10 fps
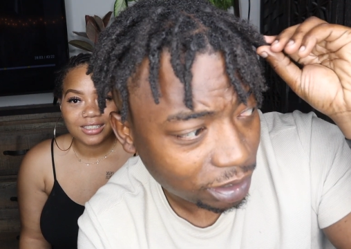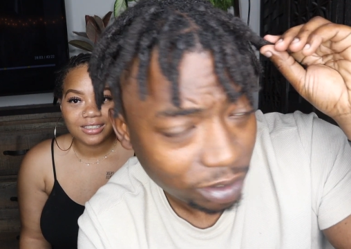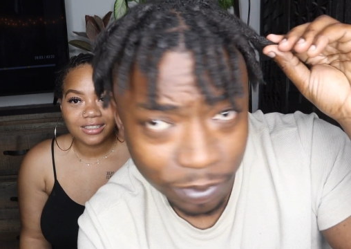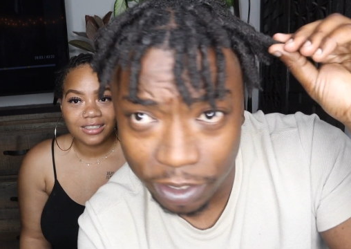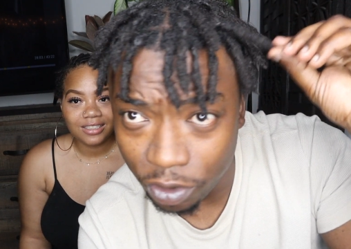
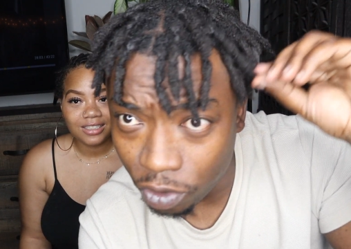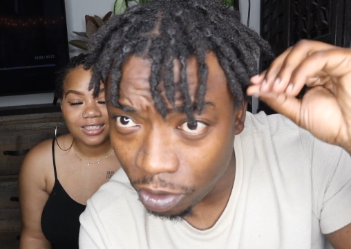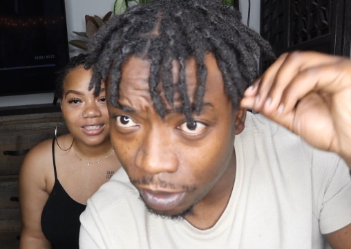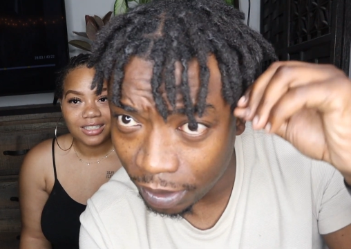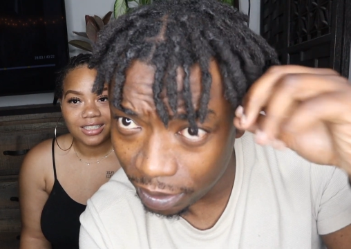Speaker 1: should be
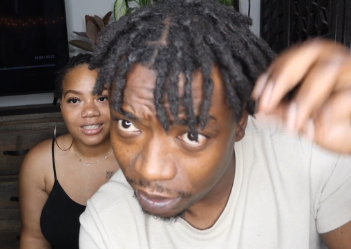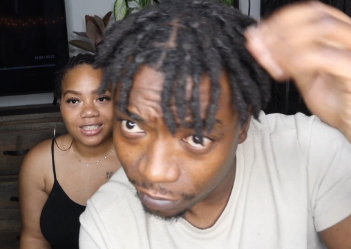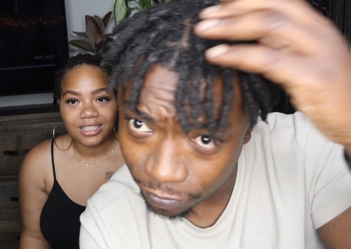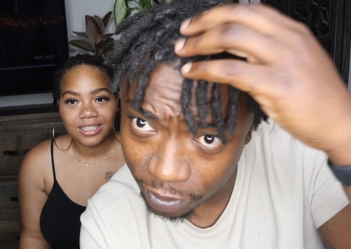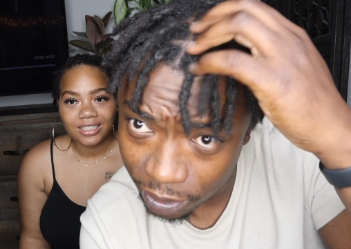doing
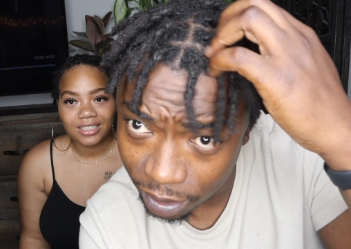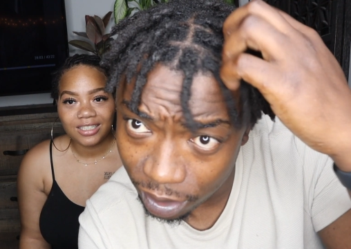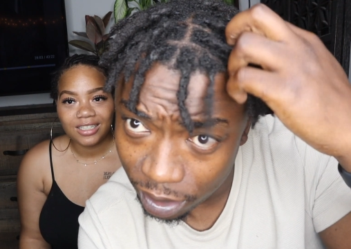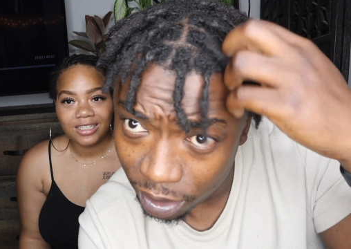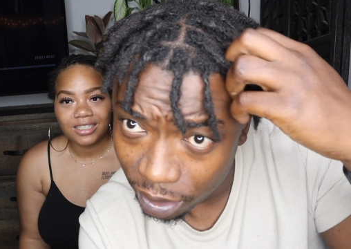
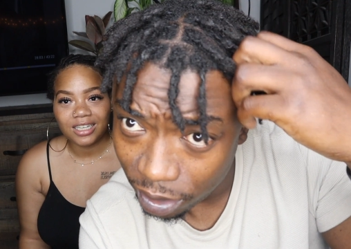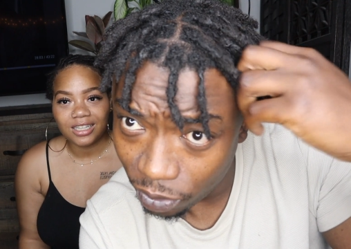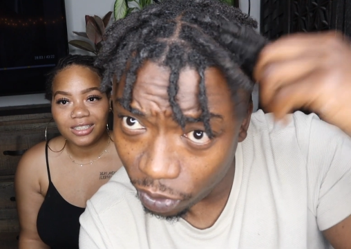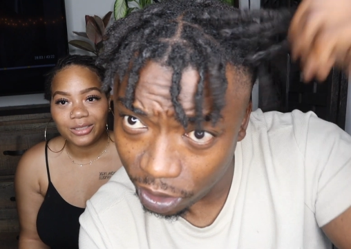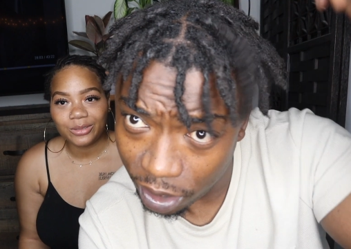differently?
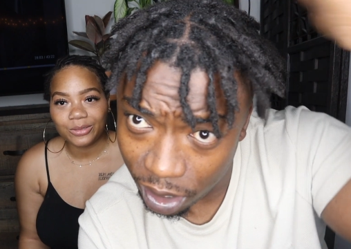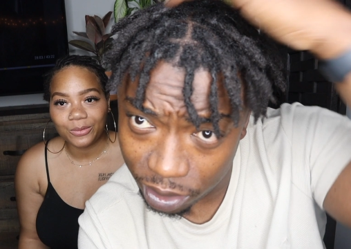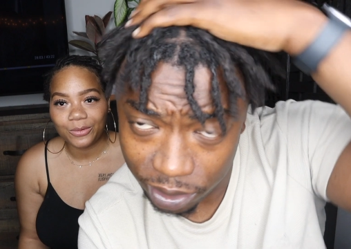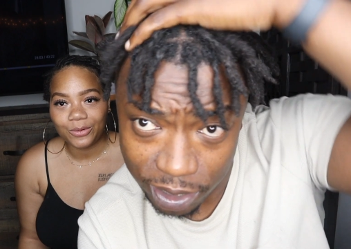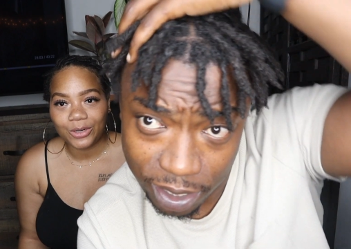Tell what are
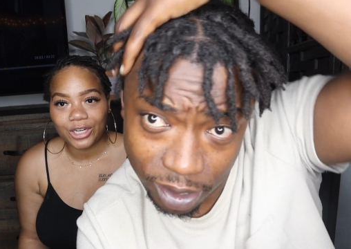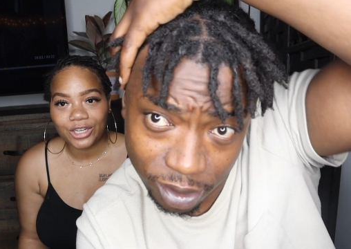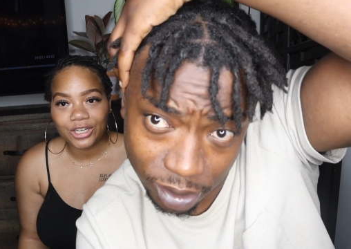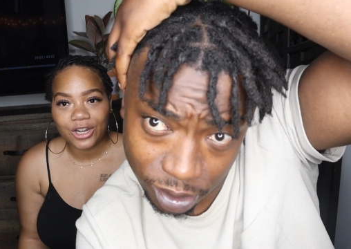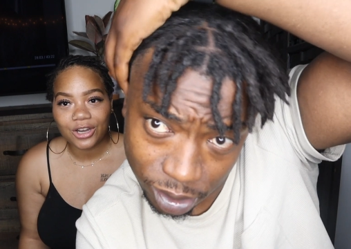y'all
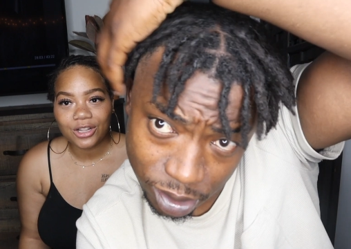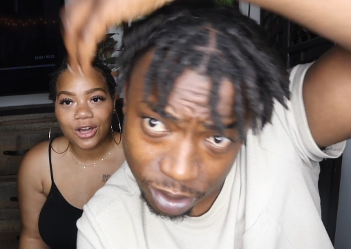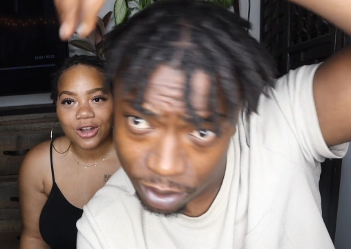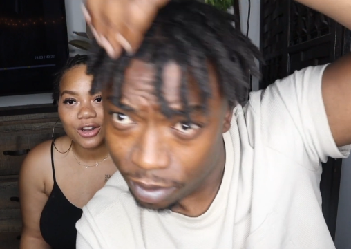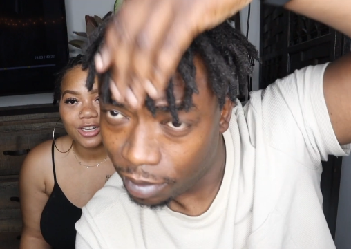seeing? Where
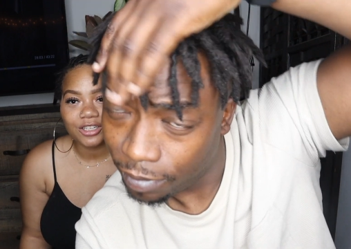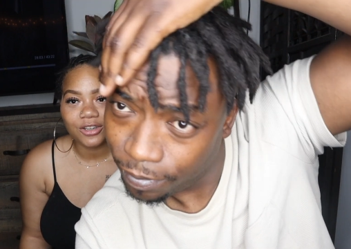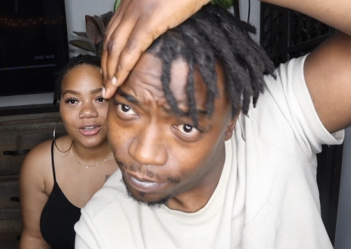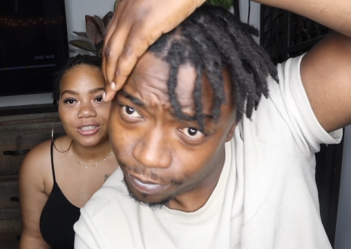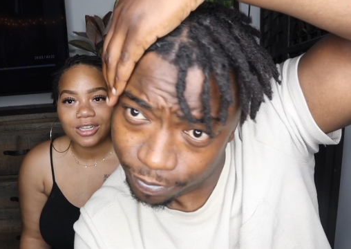
Speaker 2: y'all are
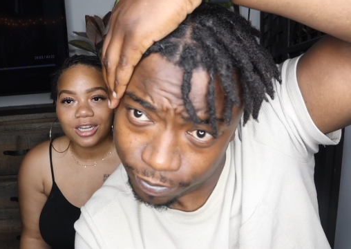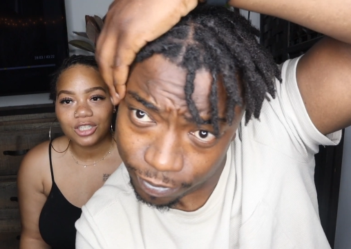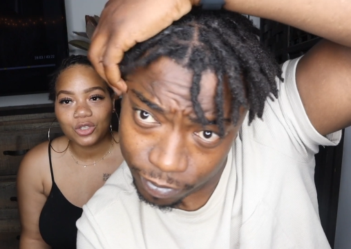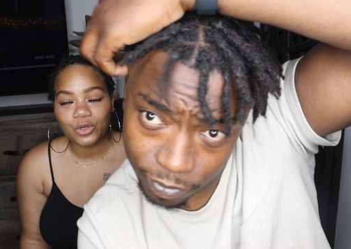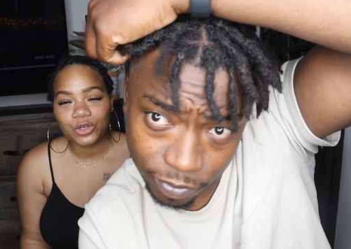in y'all's
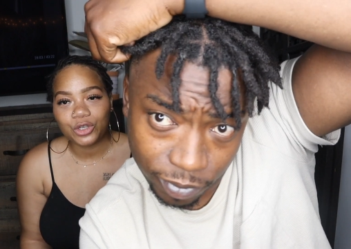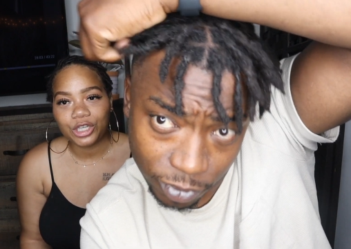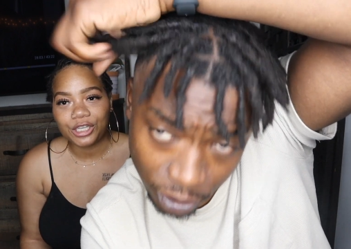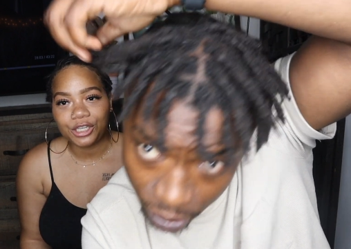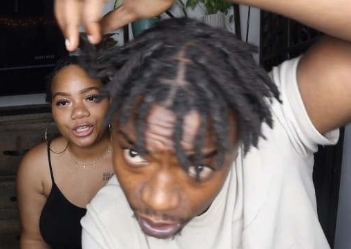loc
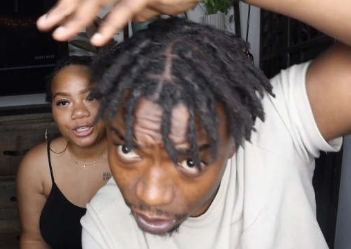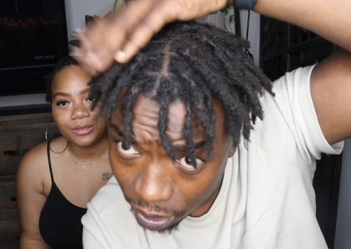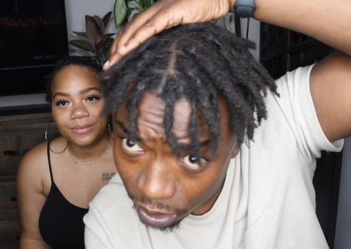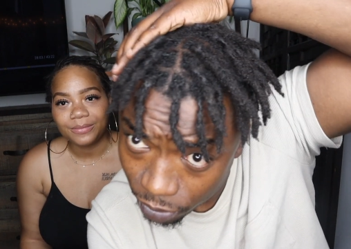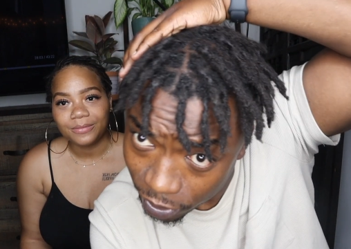journey.
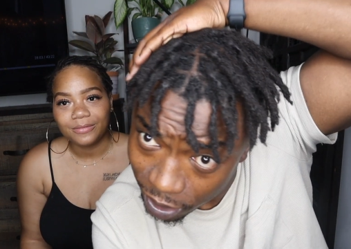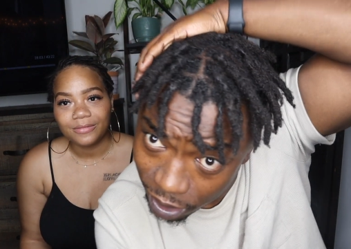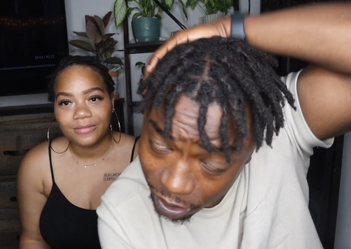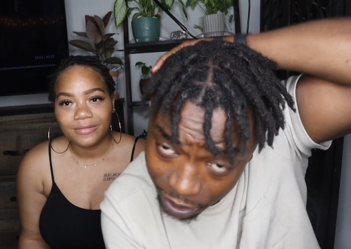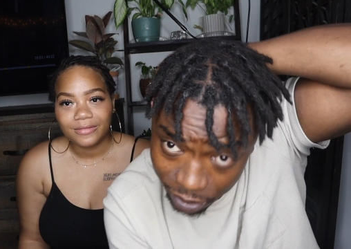Yeah,
Speaker 1: where
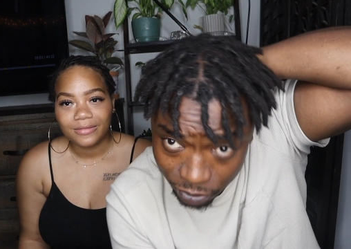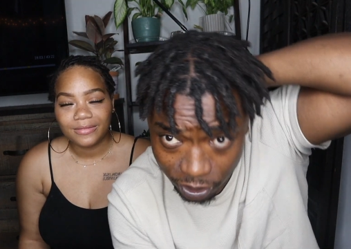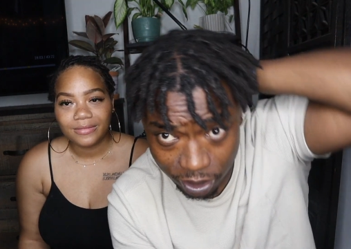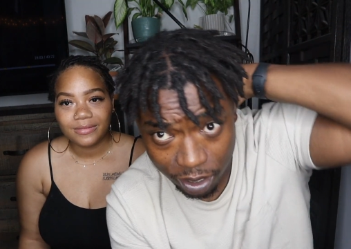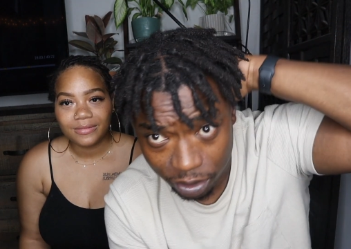y'all at?
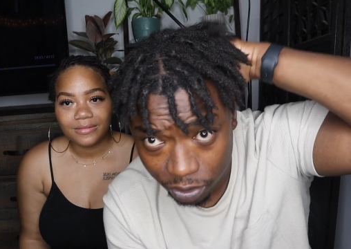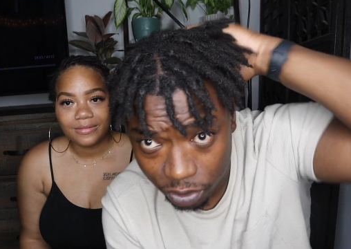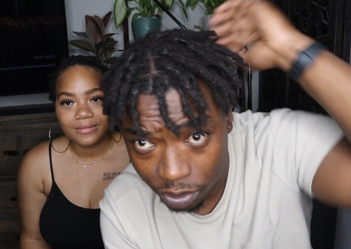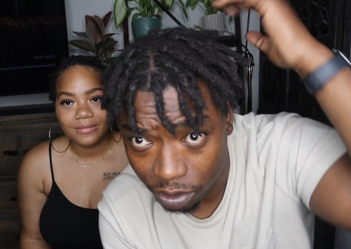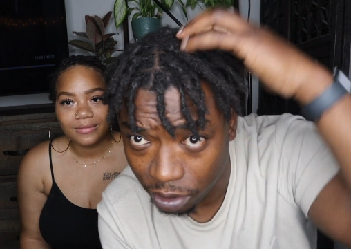What are y'all
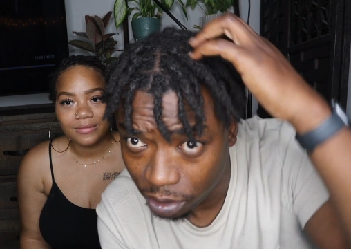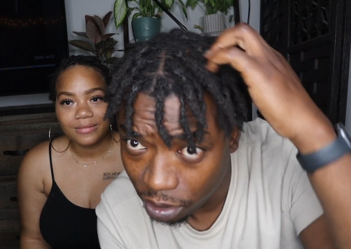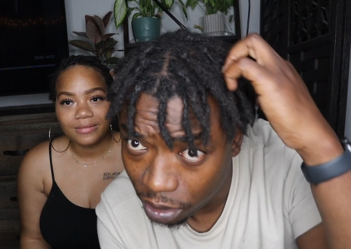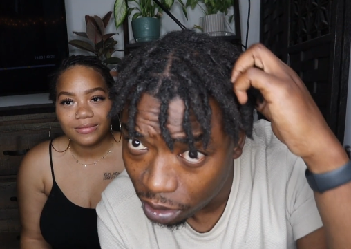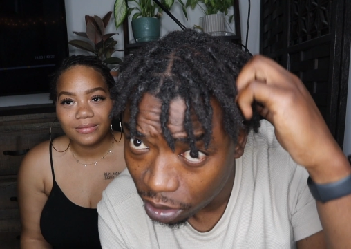doing?
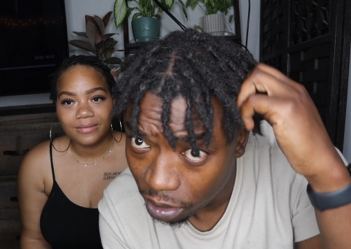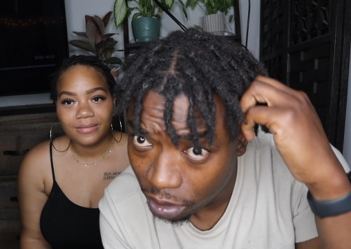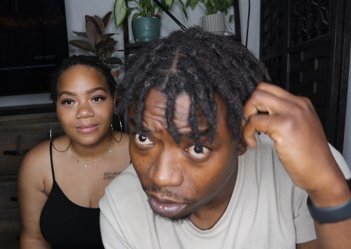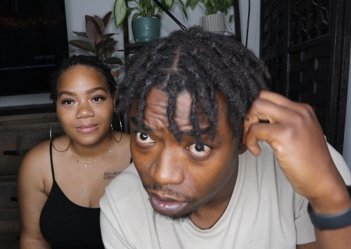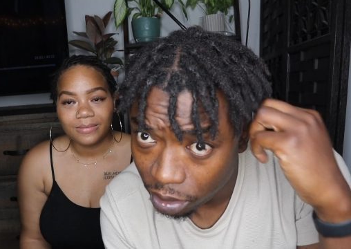
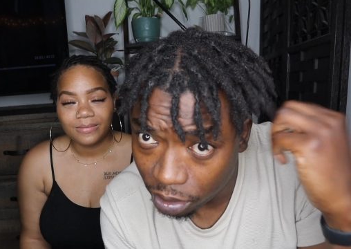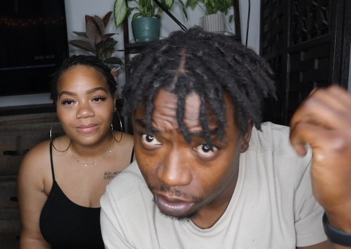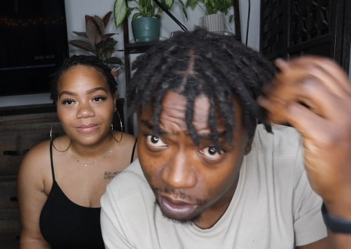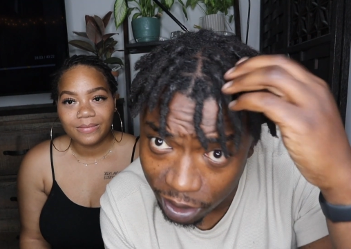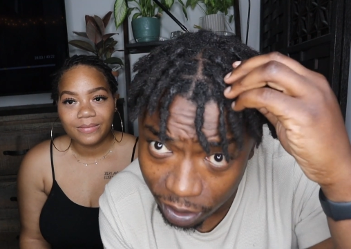
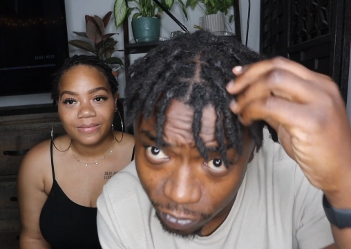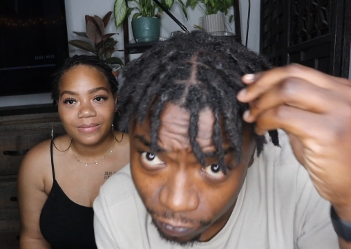How you